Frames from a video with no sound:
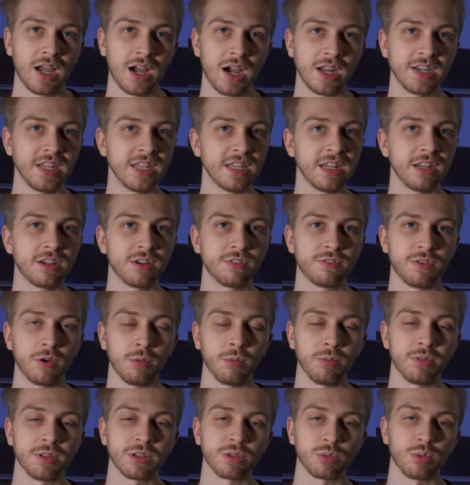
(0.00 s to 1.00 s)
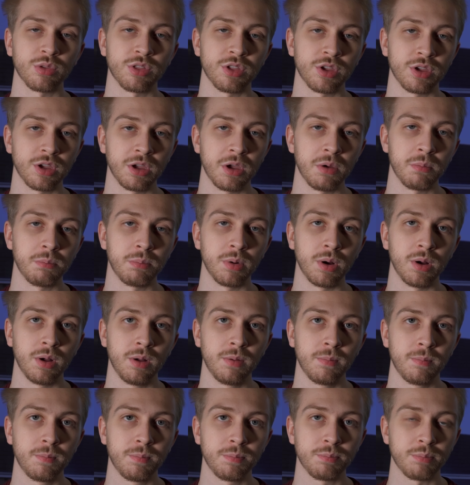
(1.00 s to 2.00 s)
I needed to film things with her,
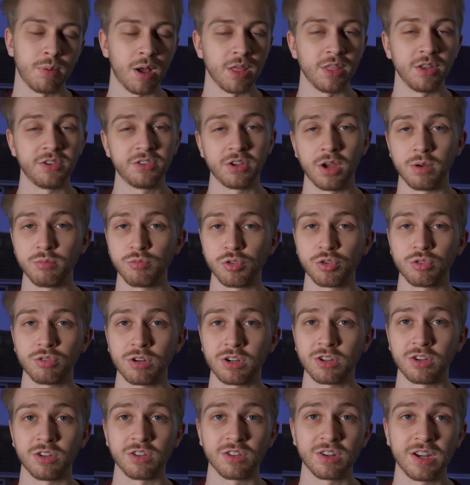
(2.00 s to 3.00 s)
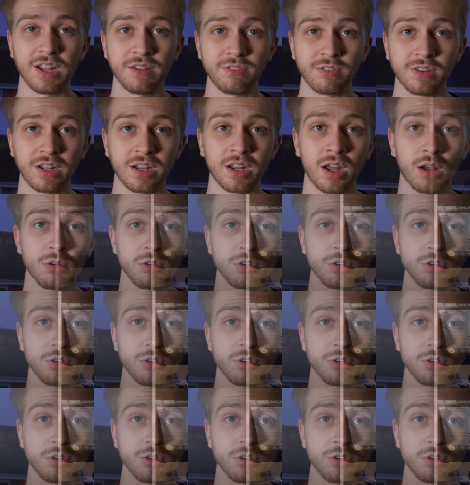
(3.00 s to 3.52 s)
but by the time restrictions lifted, I